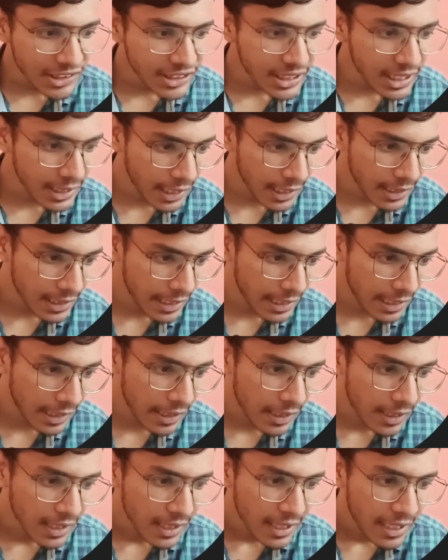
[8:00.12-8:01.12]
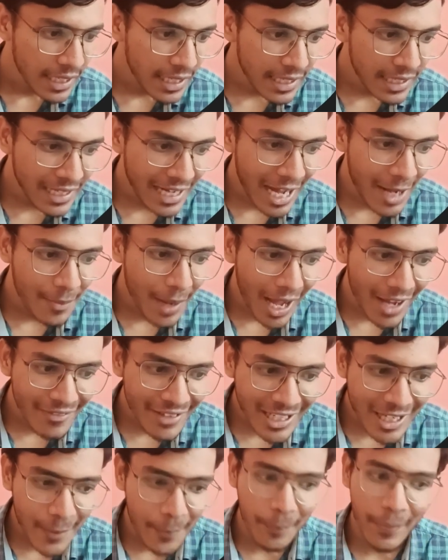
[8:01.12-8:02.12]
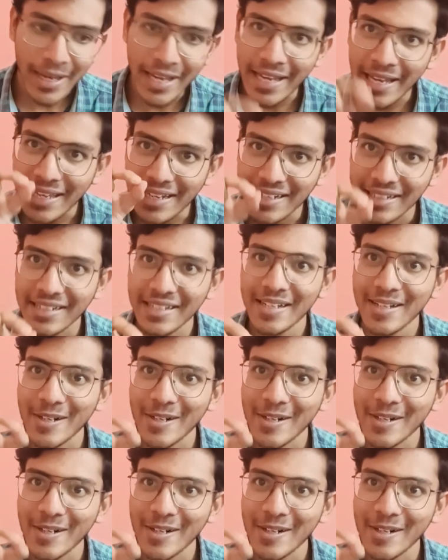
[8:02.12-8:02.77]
see that here I am having a pair